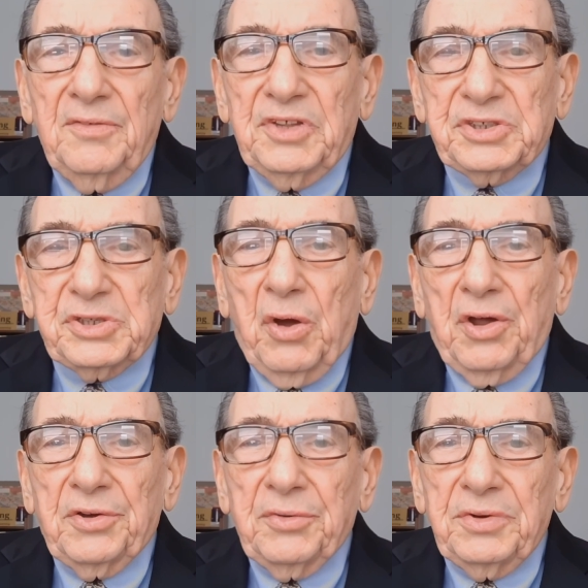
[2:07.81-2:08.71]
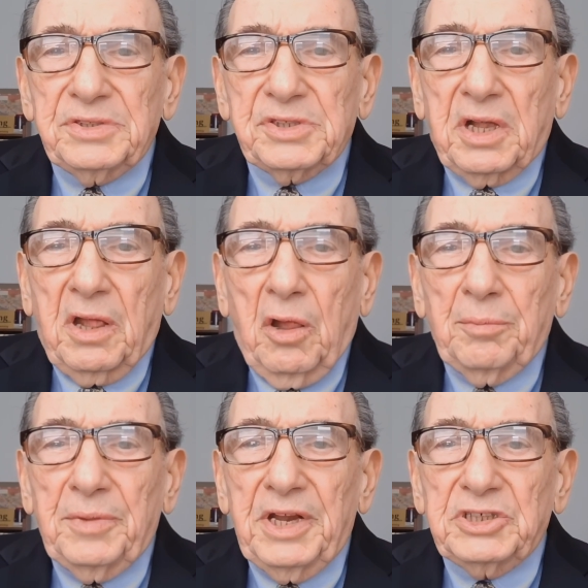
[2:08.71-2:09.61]
This honor is a
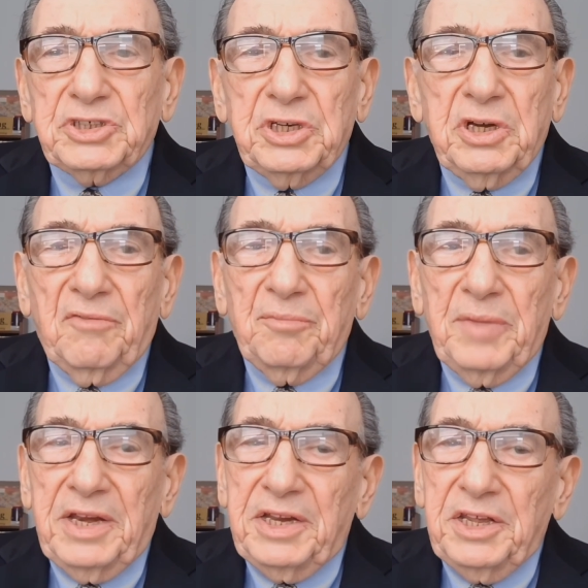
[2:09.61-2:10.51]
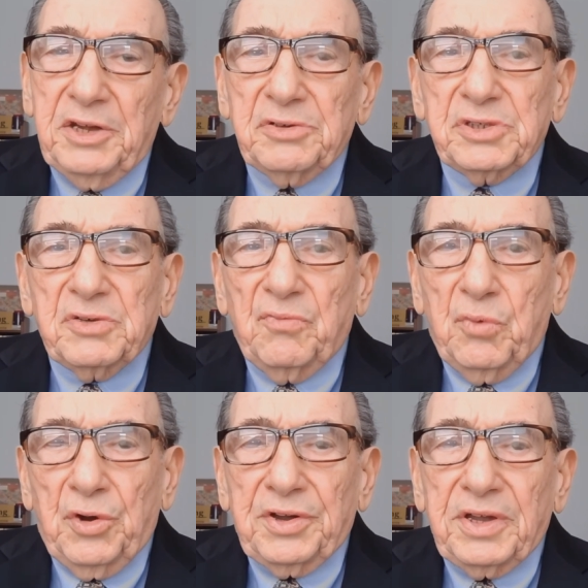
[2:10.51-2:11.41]
culmination of many years of
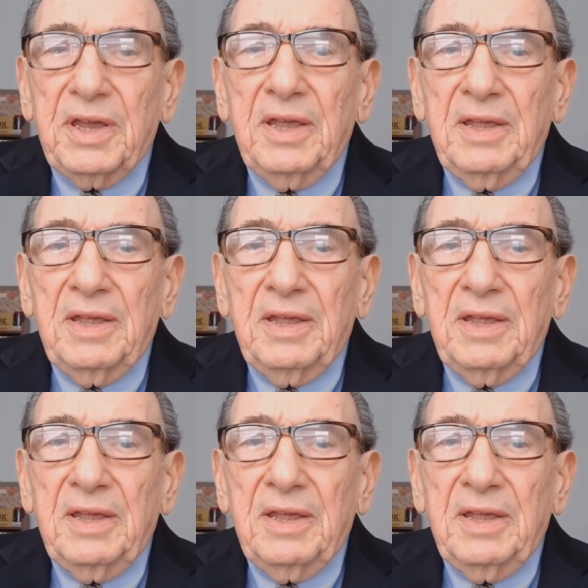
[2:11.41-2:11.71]
work